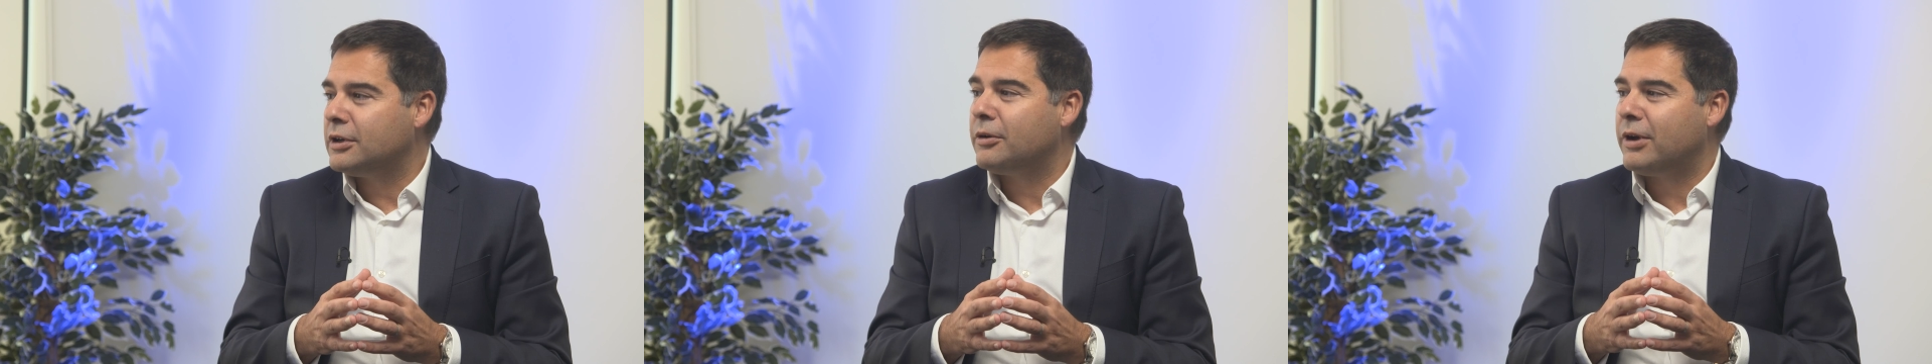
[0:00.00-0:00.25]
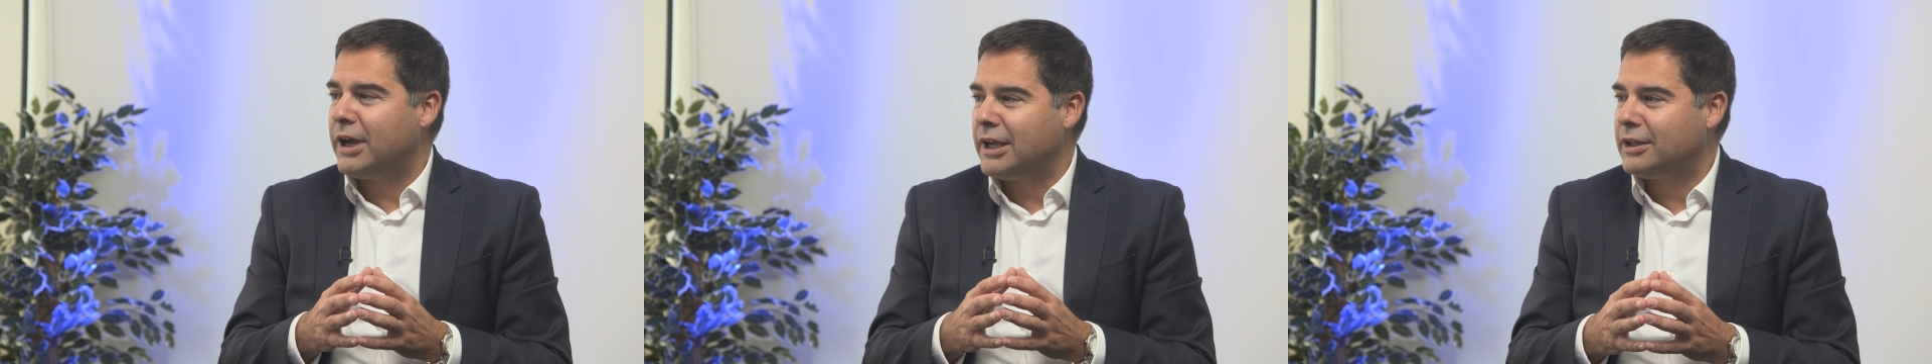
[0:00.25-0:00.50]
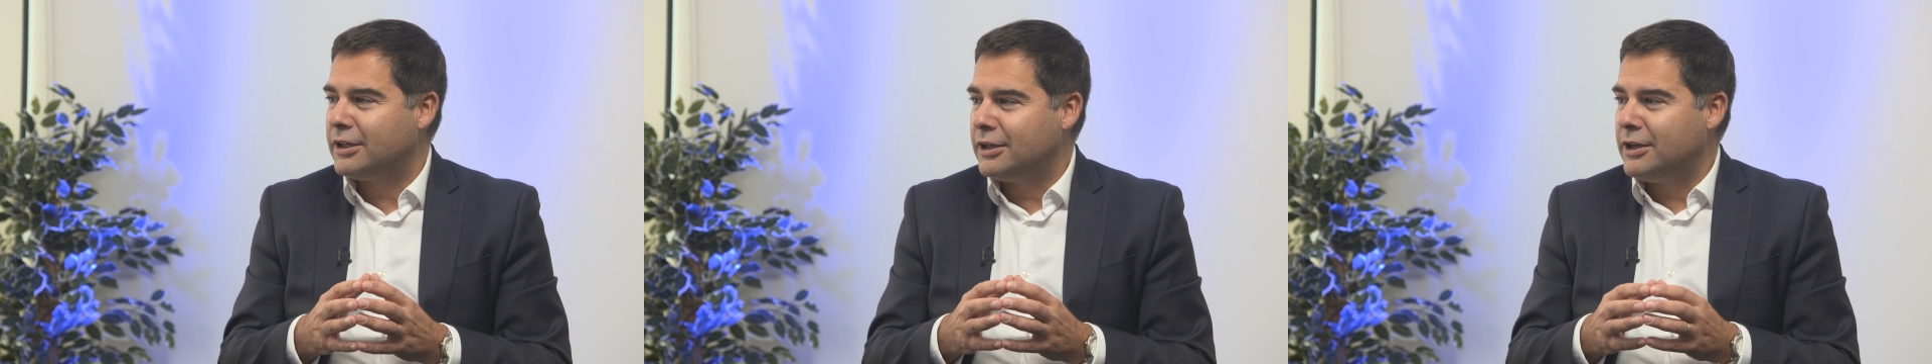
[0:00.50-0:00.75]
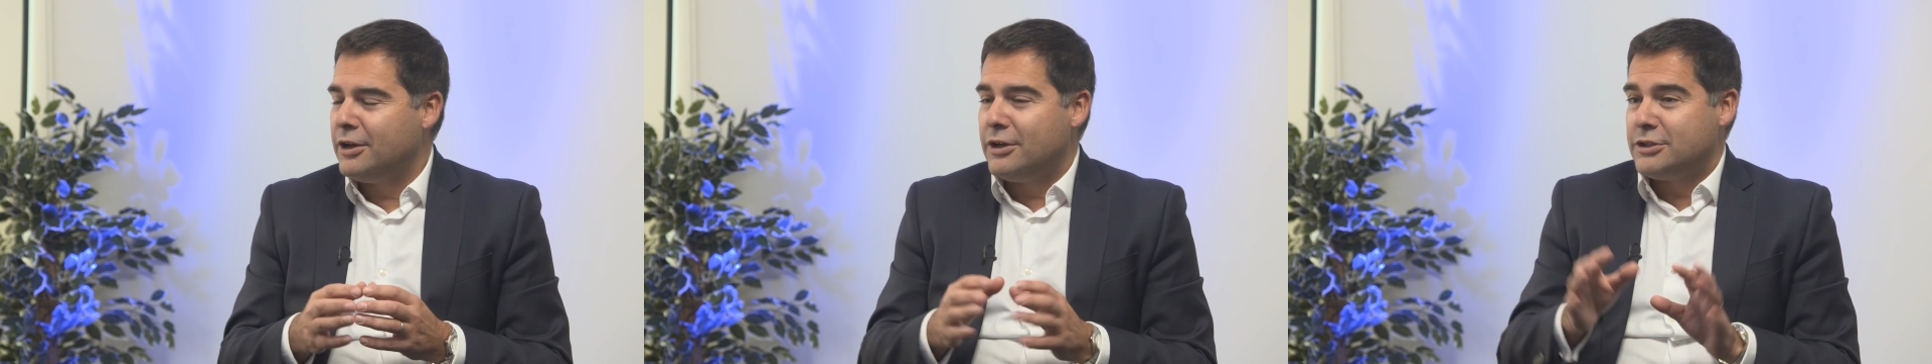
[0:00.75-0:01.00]
Okay.
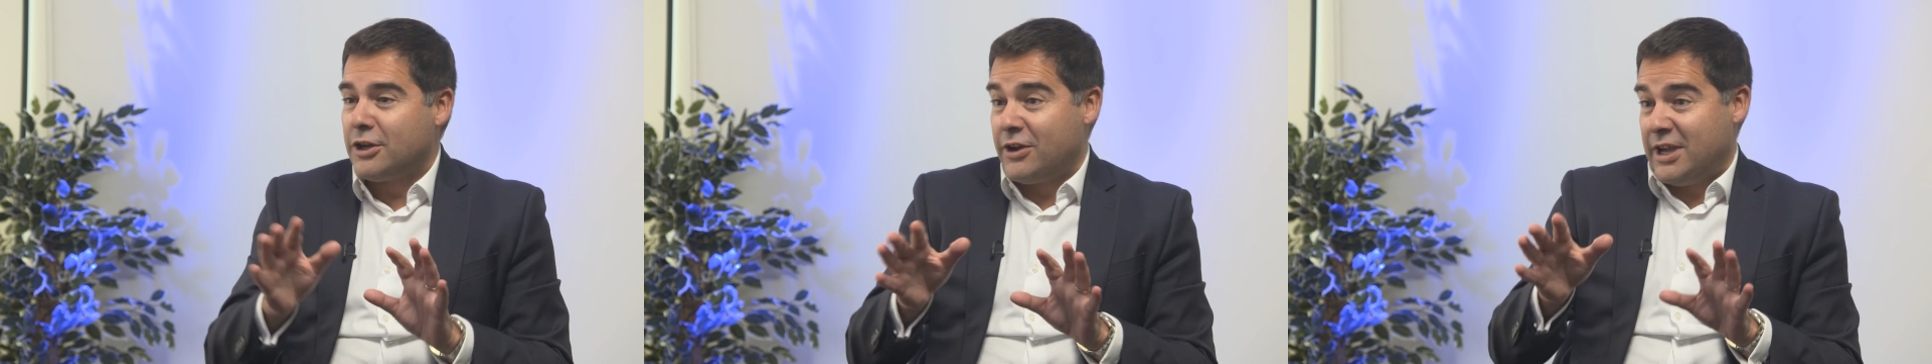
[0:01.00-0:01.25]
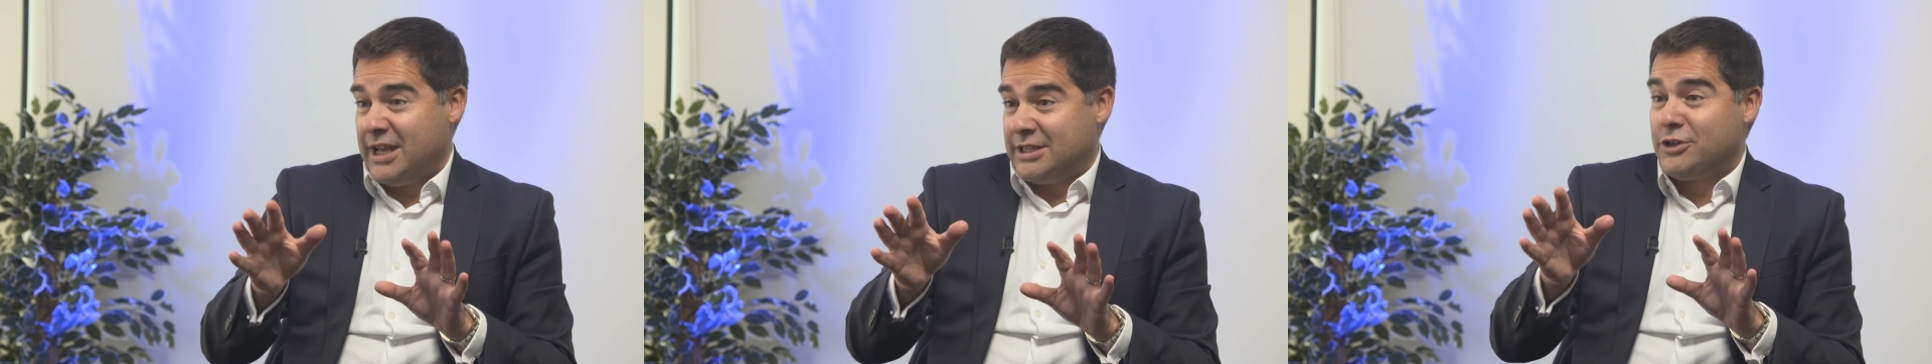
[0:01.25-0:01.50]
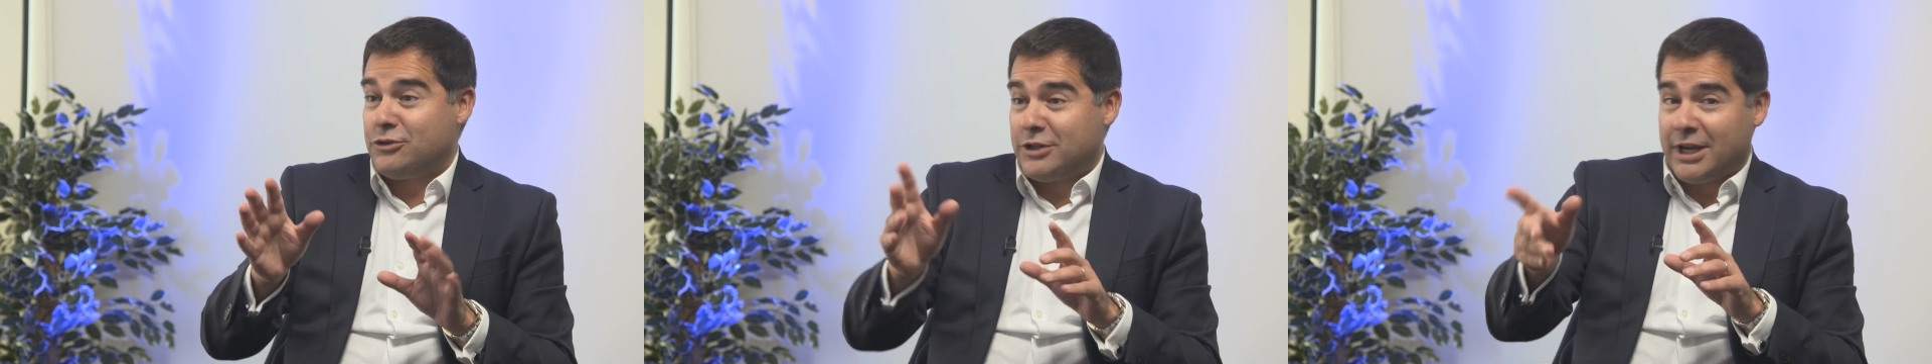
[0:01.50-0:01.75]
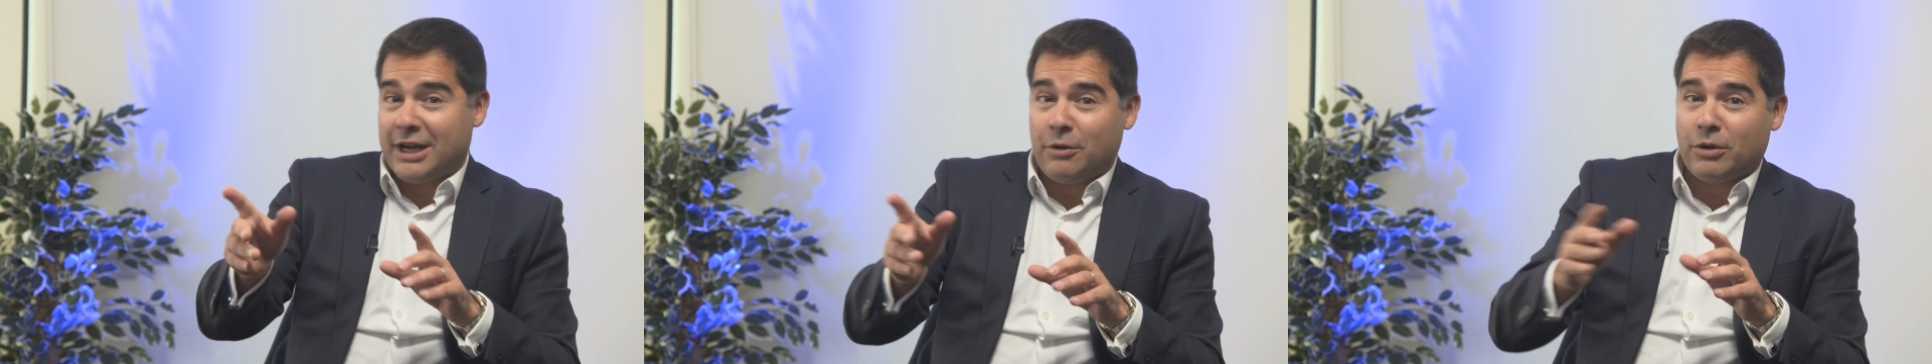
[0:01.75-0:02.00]
So it's
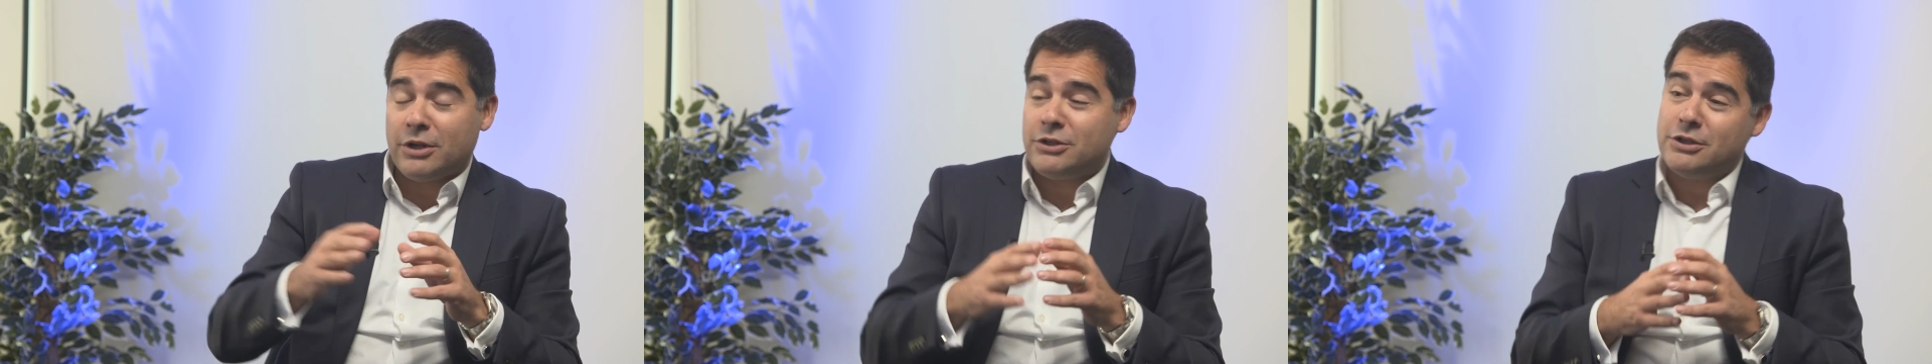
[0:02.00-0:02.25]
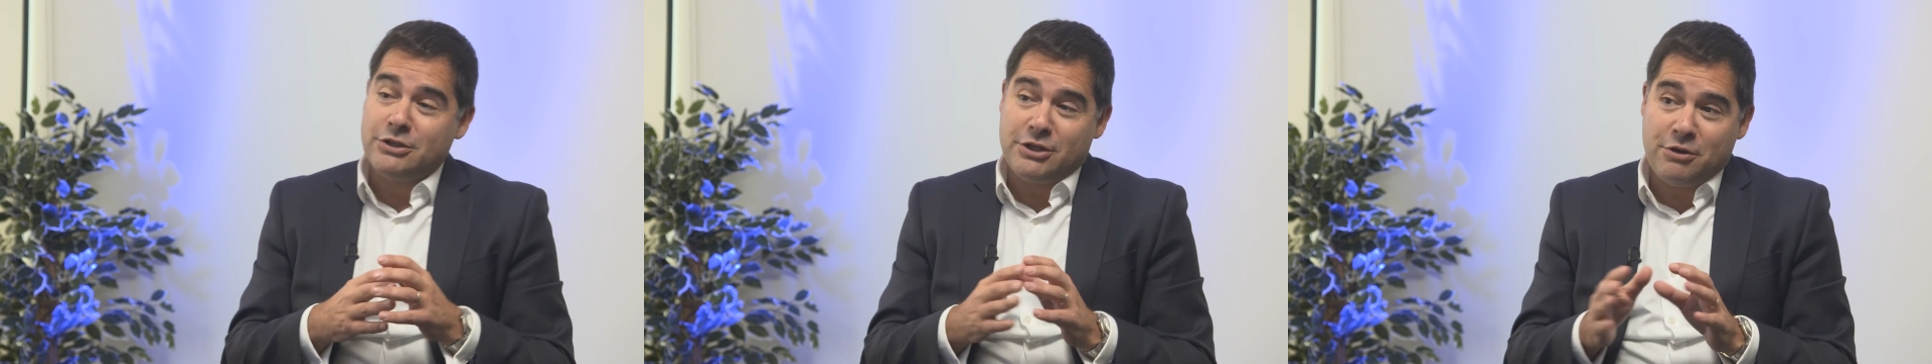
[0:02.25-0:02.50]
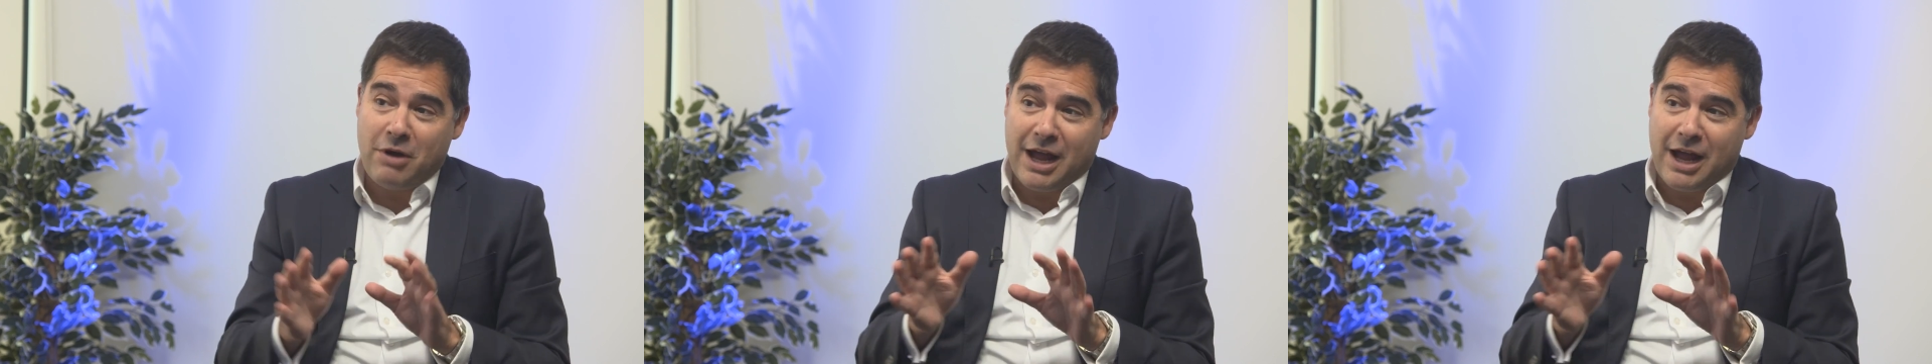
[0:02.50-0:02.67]
interesting, and I want to turn to you,